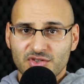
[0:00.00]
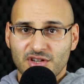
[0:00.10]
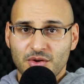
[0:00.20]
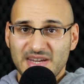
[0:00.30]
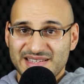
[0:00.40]

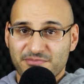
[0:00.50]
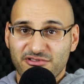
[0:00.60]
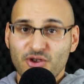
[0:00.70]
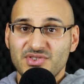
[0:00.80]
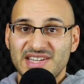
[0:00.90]
Also, his
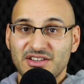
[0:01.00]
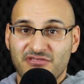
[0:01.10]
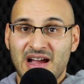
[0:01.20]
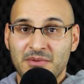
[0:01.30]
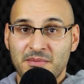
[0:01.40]
protein
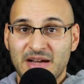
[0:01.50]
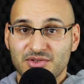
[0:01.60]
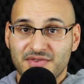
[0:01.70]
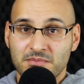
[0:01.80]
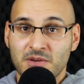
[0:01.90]
gram
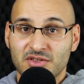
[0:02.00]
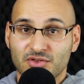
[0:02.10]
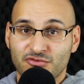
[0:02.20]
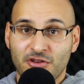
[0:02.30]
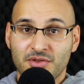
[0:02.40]
amounts for
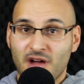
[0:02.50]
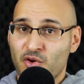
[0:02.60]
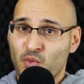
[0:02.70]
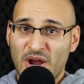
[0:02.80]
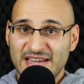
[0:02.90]
muscle growth are
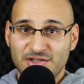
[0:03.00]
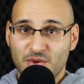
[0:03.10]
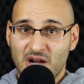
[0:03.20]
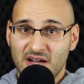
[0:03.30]
way too